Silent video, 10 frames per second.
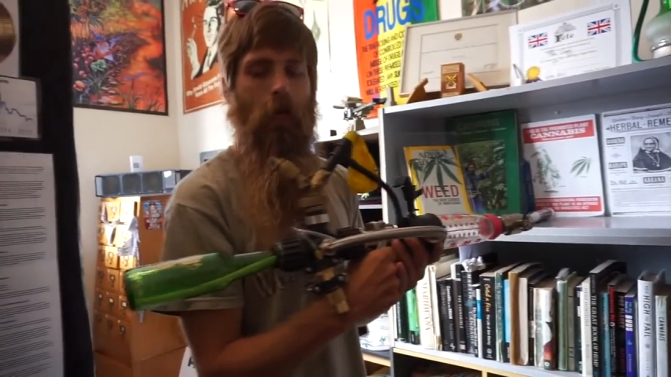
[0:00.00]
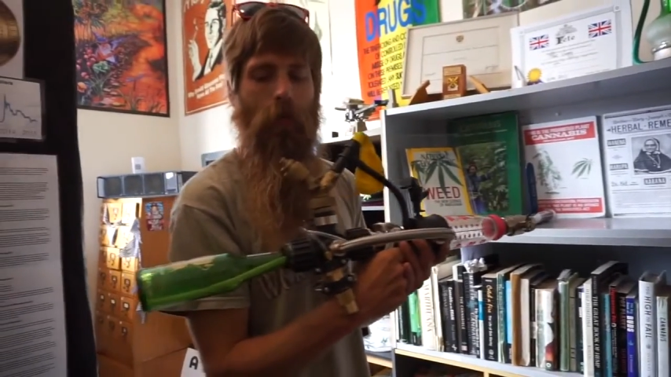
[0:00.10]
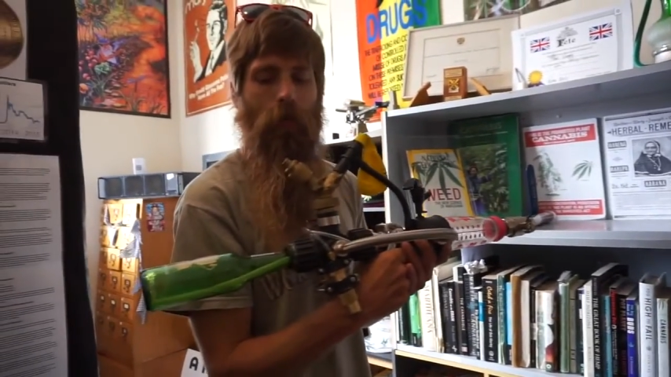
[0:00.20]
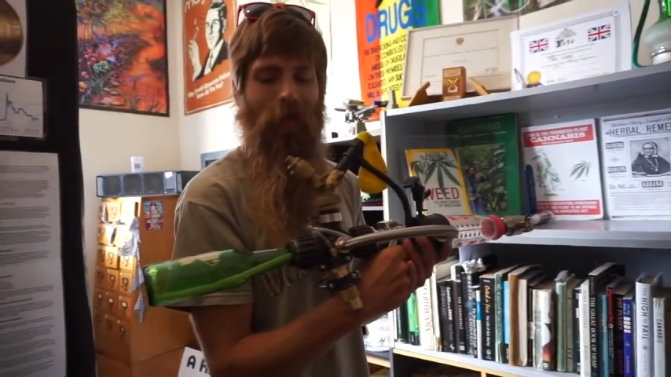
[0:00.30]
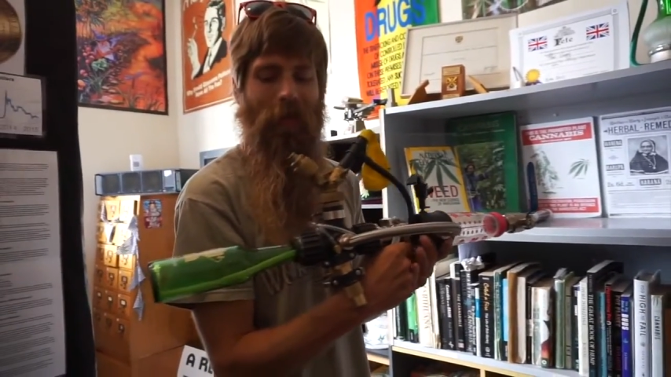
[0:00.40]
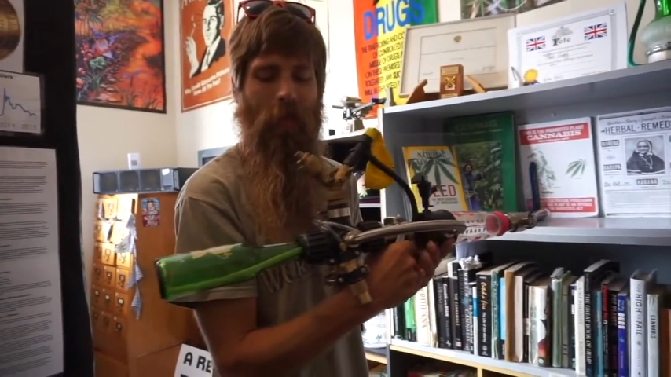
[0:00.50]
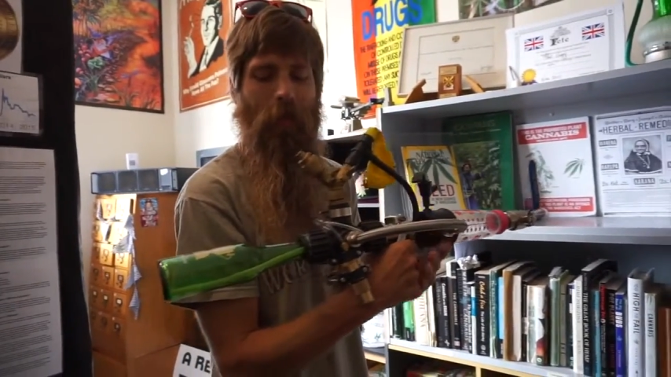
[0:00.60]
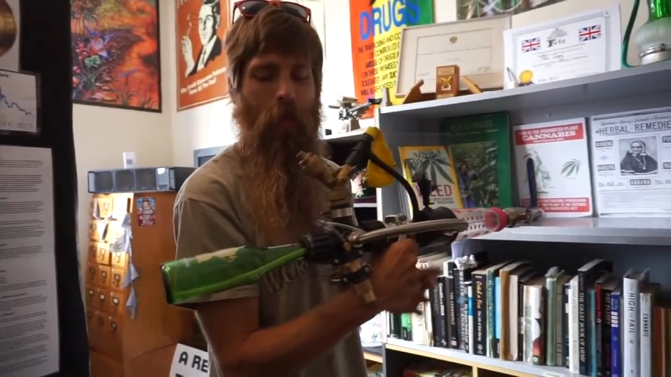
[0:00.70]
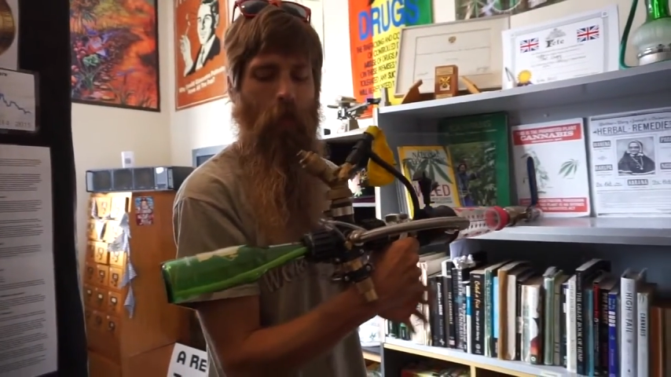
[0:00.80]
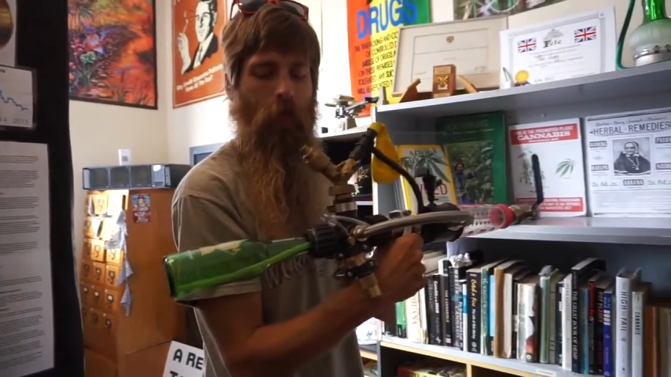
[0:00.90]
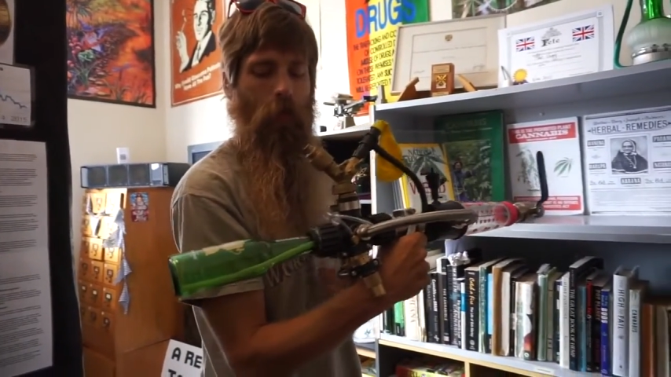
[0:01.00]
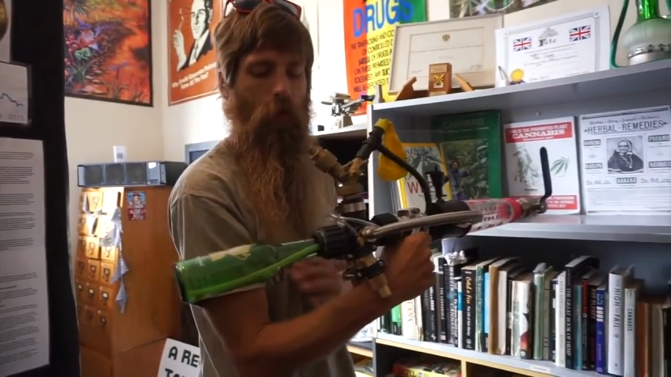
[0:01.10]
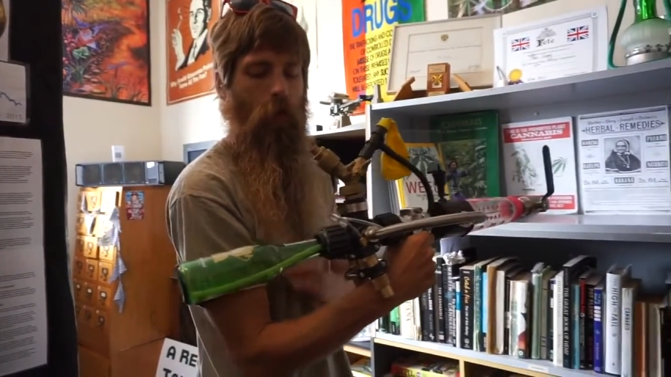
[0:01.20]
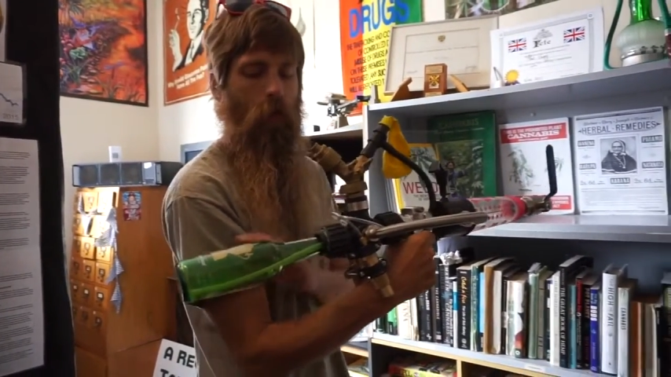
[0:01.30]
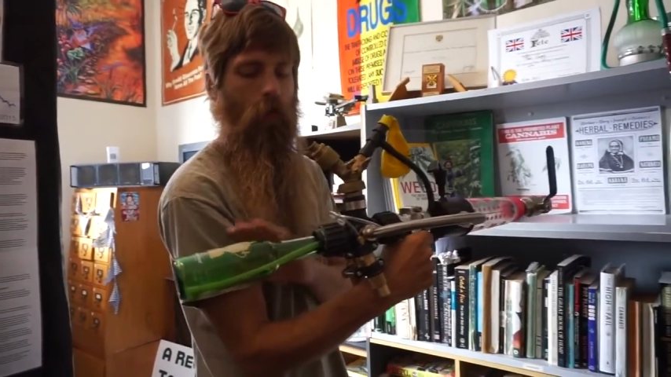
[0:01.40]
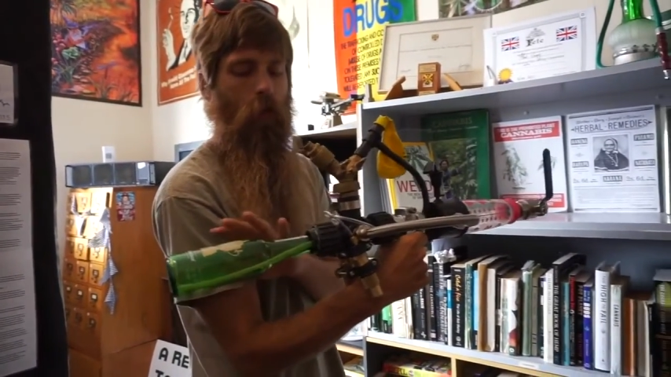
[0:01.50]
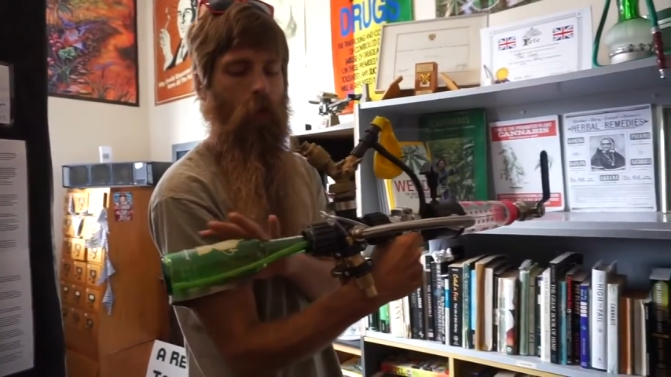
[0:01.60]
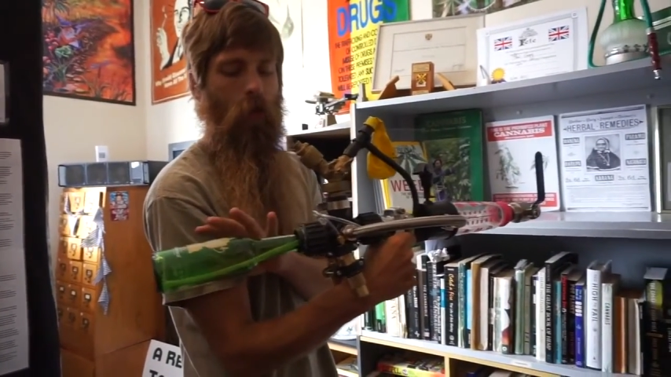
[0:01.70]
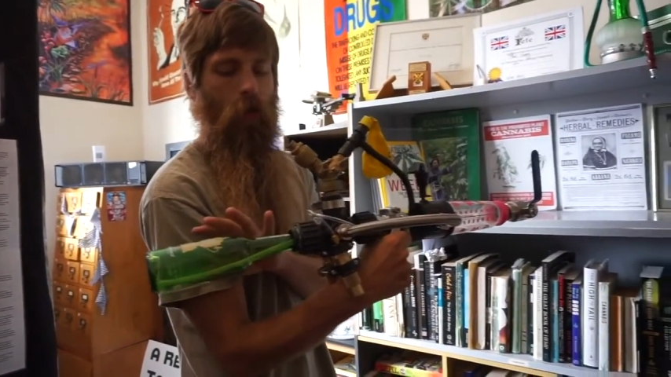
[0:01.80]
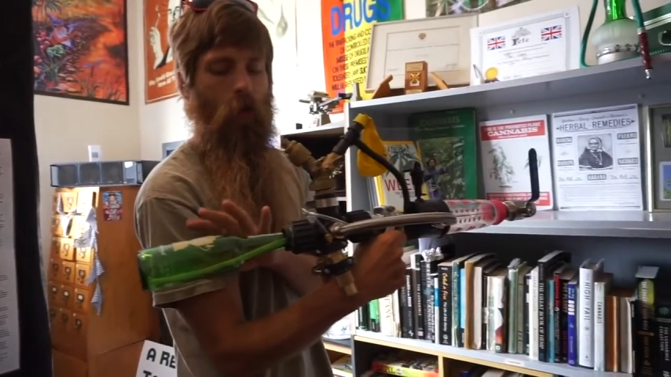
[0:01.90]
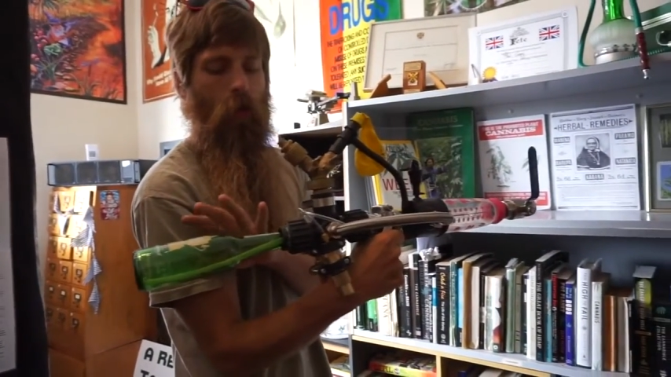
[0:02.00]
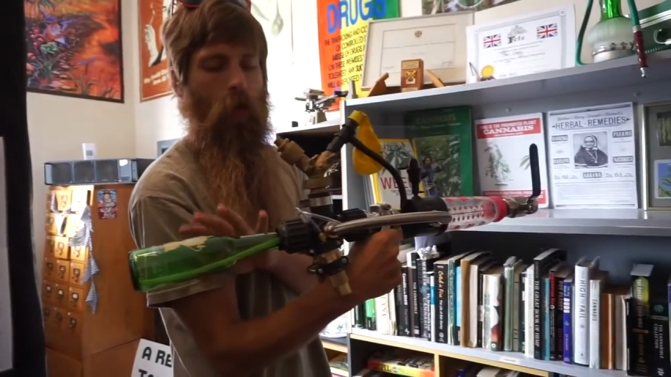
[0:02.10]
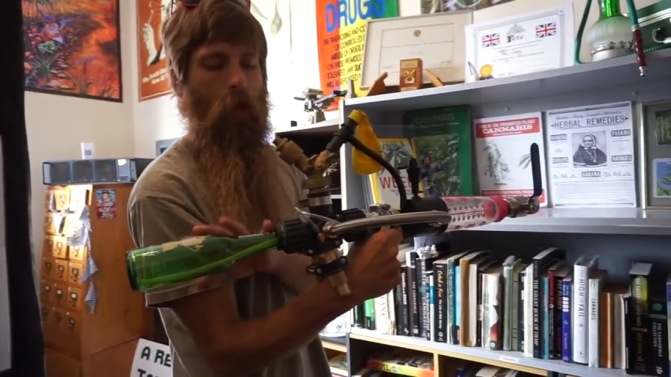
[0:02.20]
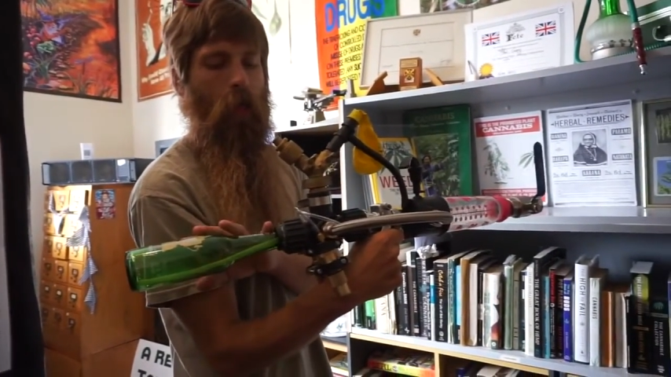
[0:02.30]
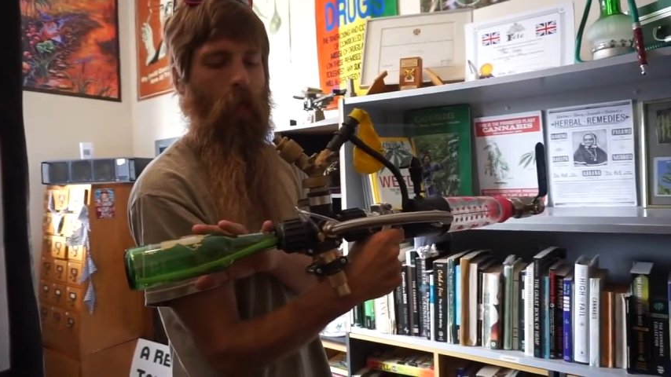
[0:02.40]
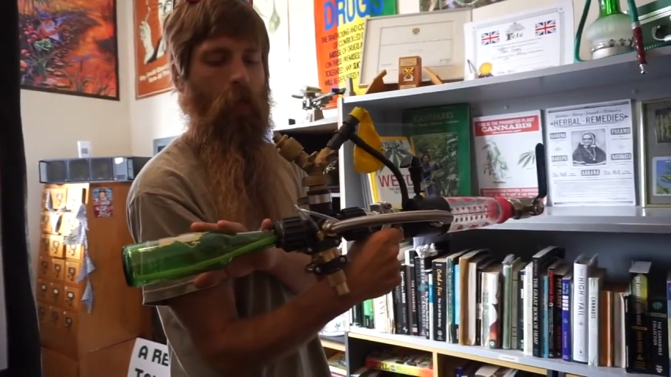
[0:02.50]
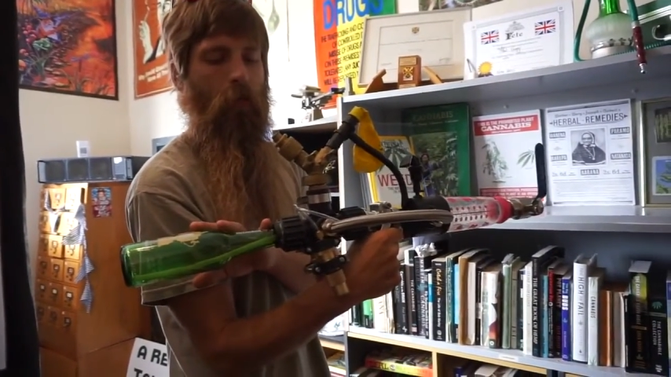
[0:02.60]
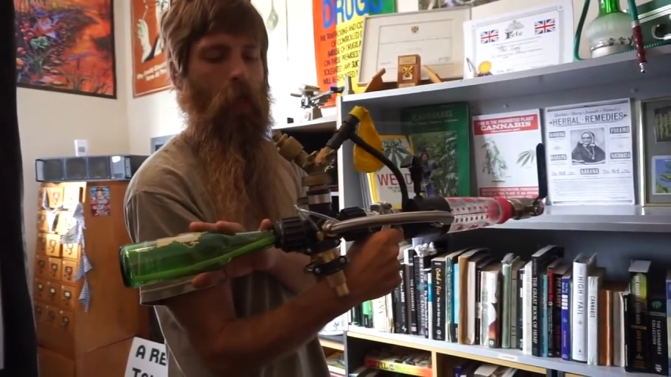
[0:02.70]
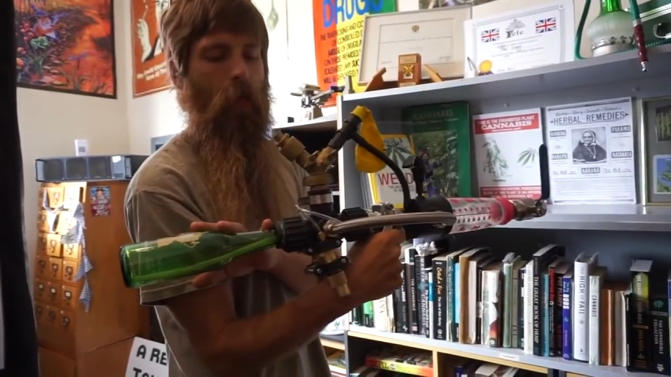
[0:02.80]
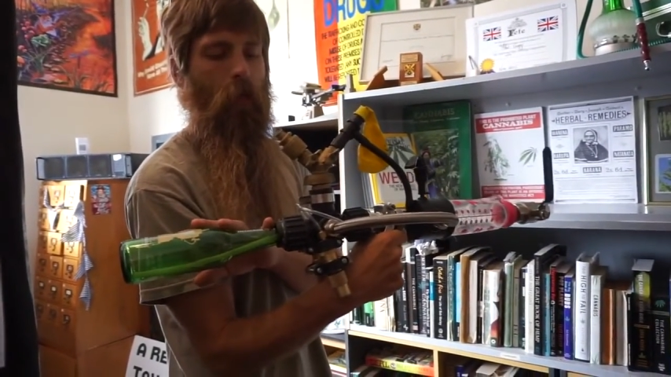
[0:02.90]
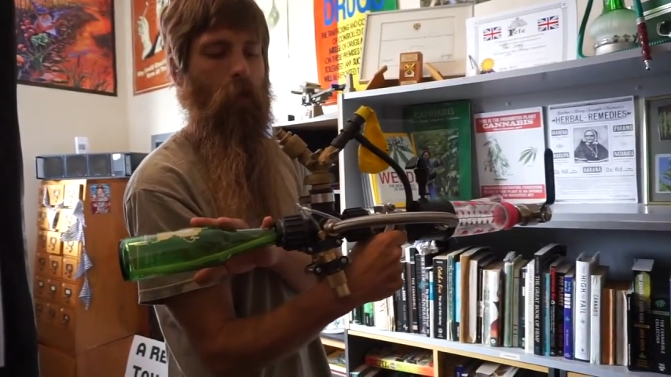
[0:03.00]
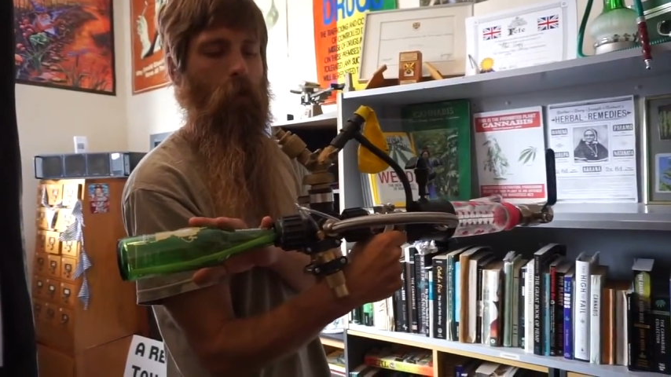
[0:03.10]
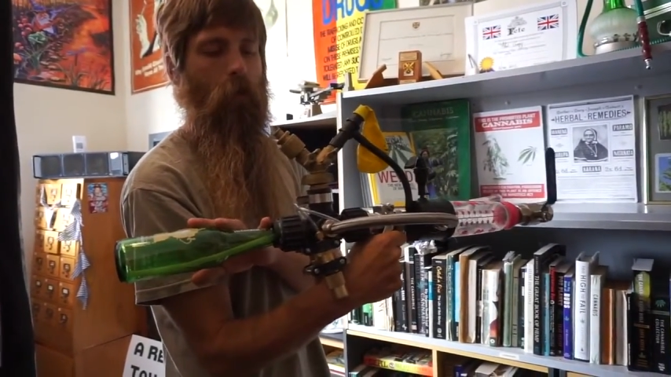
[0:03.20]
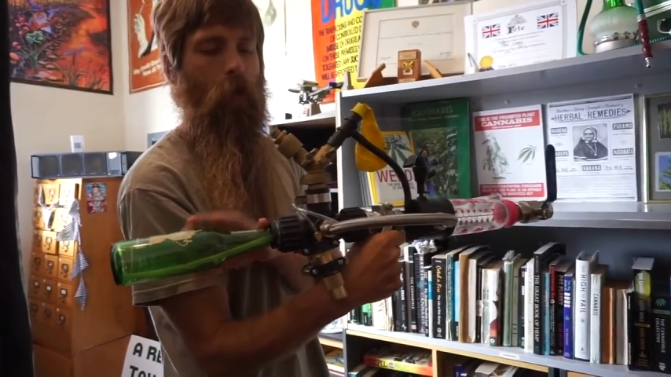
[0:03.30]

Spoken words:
this was designed to deliver a bottle of beer,